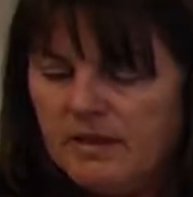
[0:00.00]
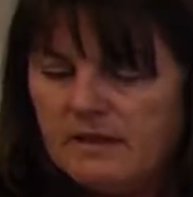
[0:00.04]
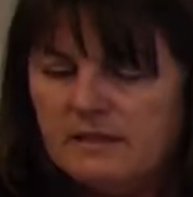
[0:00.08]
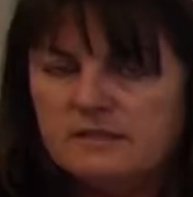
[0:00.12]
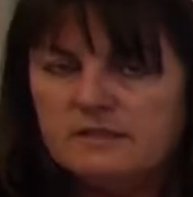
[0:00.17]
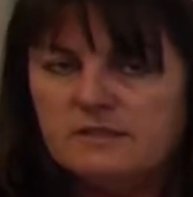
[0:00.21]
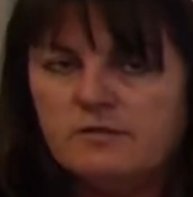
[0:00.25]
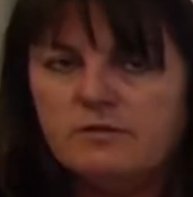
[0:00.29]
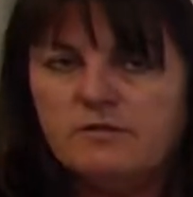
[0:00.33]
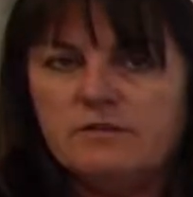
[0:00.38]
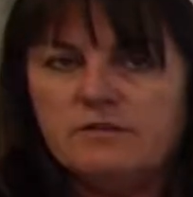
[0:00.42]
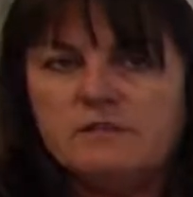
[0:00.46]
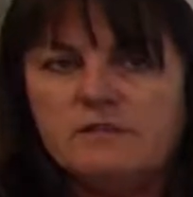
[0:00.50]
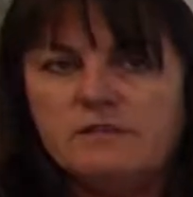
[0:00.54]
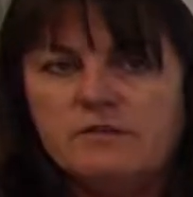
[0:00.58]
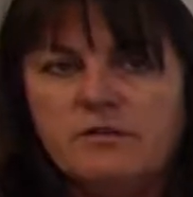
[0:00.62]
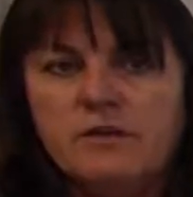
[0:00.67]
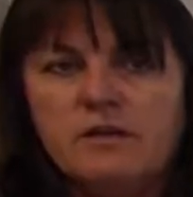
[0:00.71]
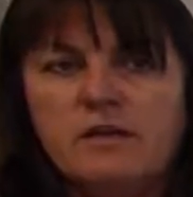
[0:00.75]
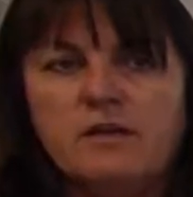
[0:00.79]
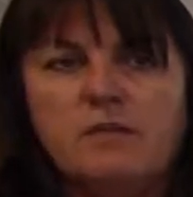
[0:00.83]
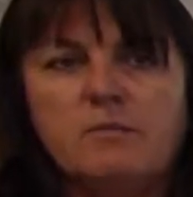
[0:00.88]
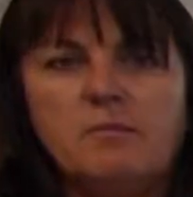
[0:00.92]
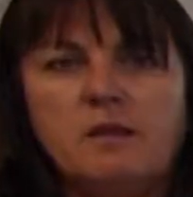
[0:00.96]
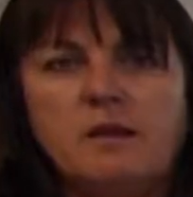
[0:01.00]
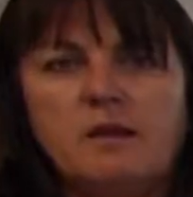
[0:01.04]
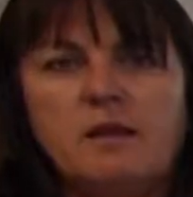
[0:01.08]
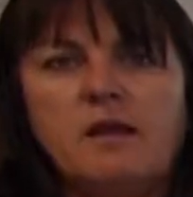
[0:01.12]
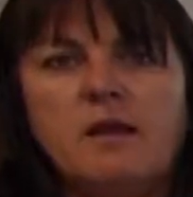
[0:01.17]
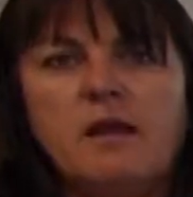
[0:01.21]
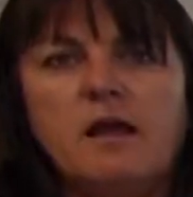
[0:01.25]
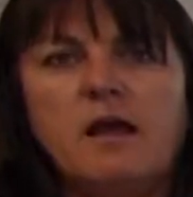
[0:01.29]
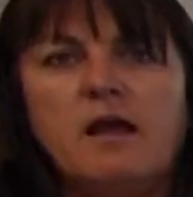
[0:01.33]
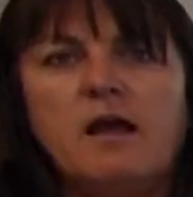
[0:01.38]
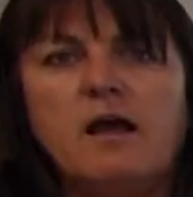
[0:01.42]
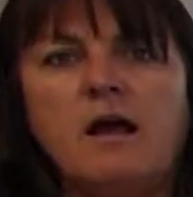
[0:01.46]
So the steering
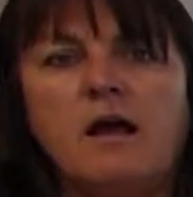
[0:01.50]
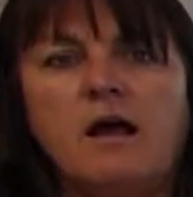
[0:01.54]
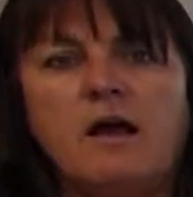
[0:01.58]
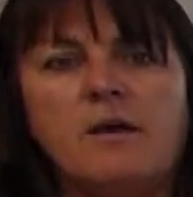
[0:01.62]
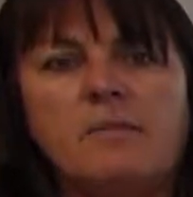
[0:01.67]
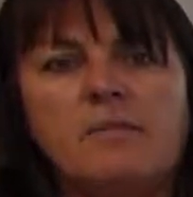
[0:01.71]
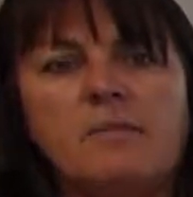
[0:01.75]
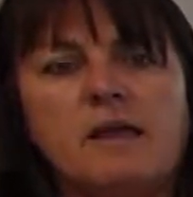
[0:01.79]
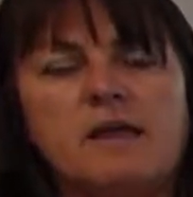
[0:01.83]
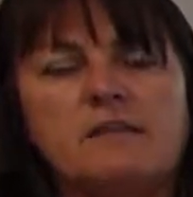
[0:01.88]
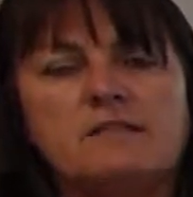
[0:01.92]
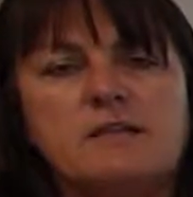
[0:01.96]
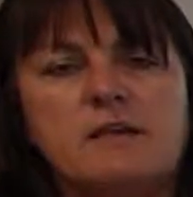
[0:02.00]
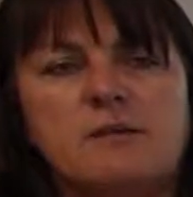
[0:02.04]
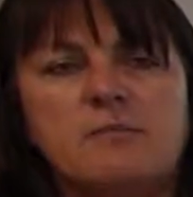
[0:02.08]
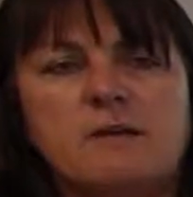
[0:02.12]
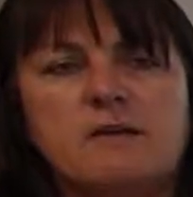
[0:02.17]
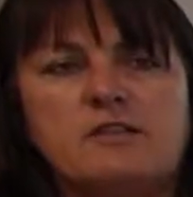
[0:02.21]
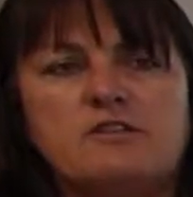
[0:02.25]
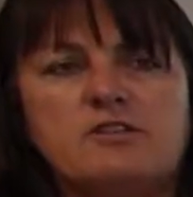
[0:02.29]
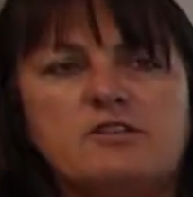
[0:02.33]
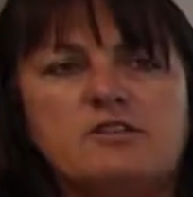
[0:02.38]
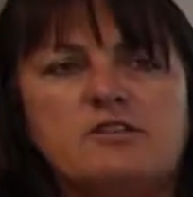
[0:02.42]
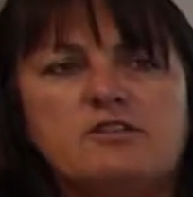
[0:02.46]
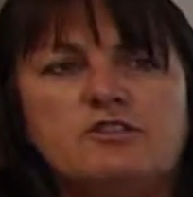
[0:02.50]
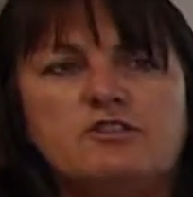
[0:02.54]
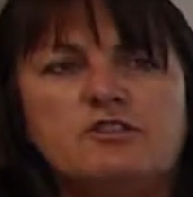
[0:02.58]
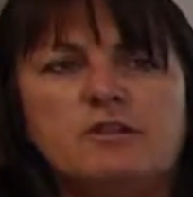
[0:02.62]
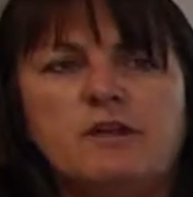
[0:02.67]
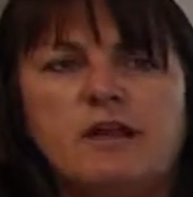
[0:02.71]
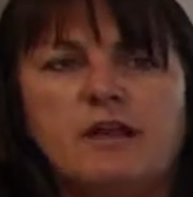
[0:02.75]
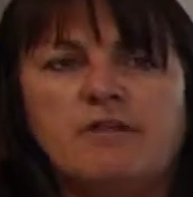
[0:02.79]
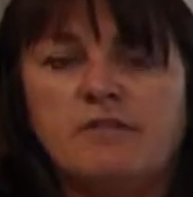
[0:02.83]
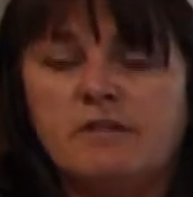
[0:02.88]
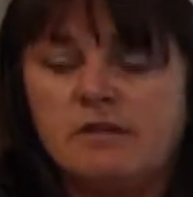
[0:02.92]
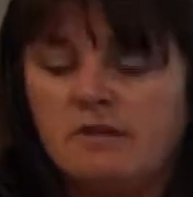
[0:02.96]
committee, as I mentioned,
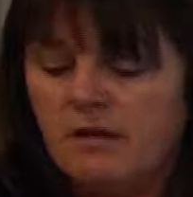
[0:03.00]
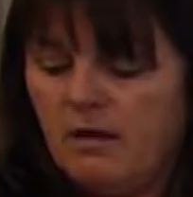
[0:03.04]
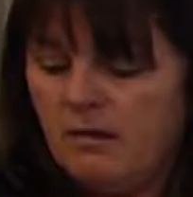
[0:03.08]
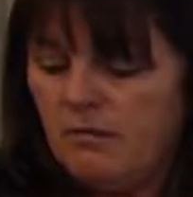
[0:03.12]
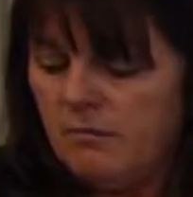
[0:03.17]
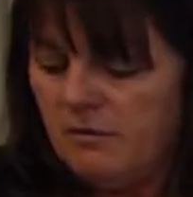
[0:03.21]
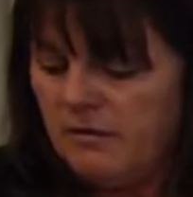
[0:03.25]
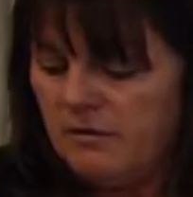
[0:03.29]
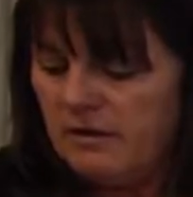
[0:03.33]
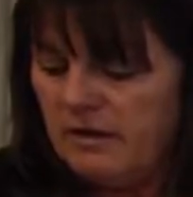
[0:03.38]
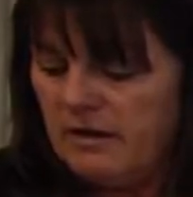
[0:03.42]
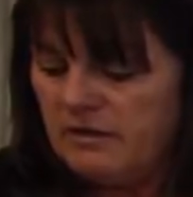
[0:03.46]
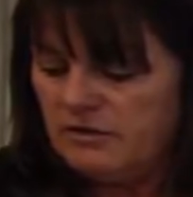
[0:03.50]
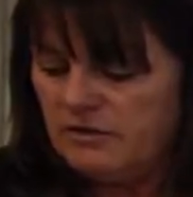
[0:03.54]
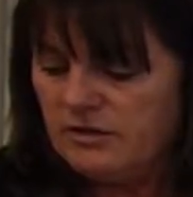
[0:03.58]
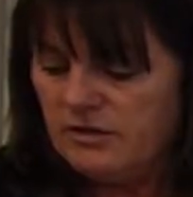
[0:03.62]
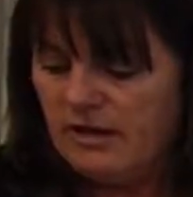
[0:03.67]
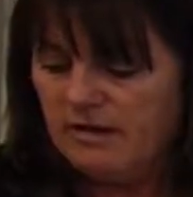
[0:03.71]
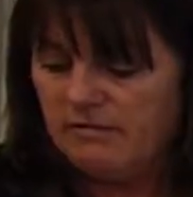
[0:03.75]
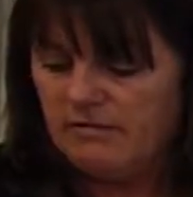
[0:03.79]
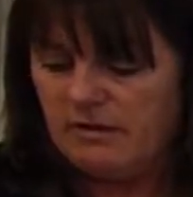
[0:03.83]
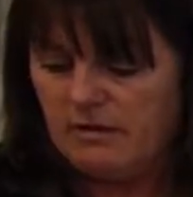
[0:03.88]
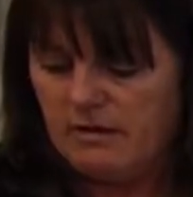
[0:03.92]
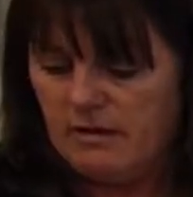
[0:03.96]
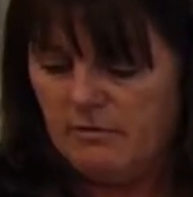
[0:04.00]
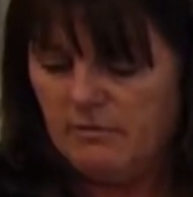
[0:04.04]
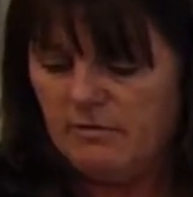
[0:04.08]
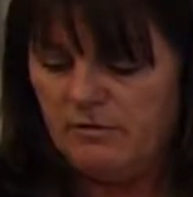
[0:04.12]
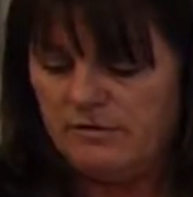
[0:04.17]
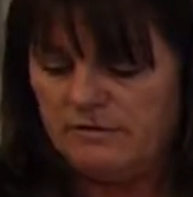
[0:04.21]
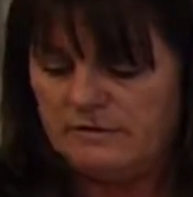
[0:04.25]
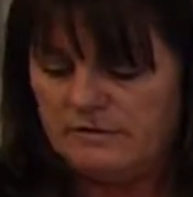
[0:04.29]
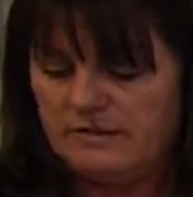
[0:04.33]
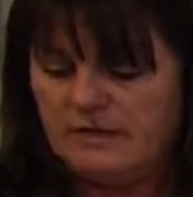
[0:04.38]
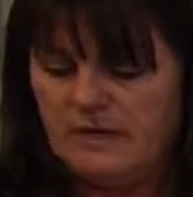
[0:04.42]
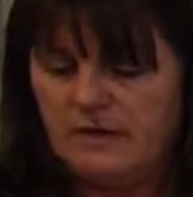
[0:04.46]
should have a number
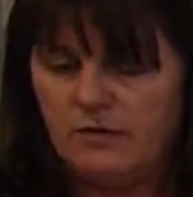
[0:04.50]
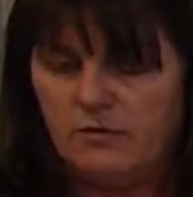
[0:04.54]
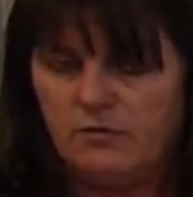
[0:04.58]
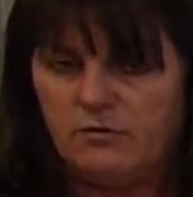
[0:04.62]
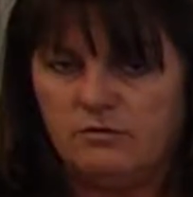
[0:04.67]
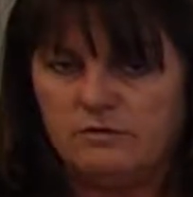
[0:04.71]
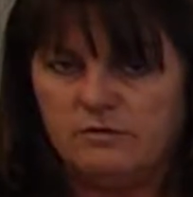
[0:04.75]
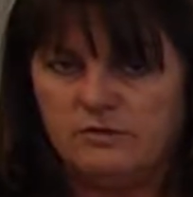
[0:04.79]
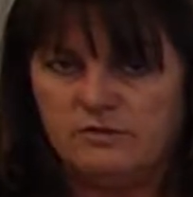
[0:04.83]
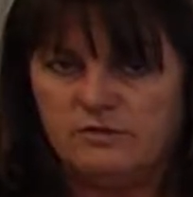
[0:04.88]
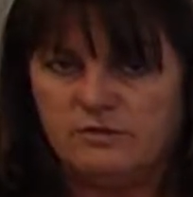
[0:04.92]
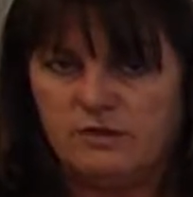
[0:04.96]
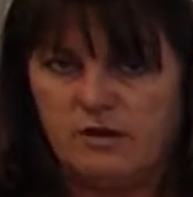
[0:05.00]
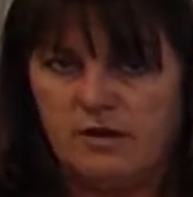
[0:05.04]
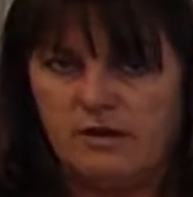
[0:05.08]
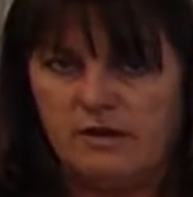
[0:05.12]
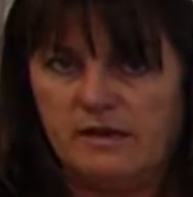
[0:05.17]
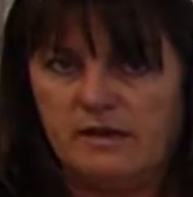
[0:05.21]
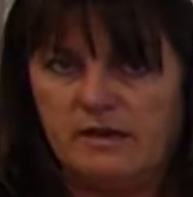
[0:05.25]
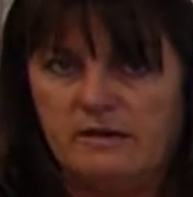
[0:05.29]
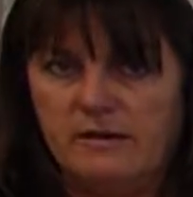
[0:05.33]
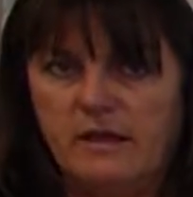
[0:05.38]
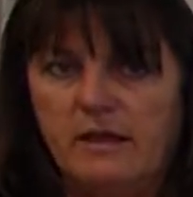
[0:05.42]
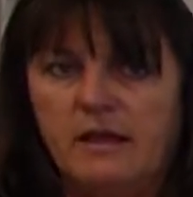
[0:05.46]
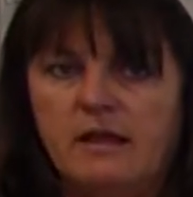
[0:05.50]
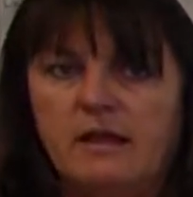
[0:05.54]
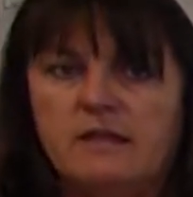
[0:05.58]
of stakeholders on it.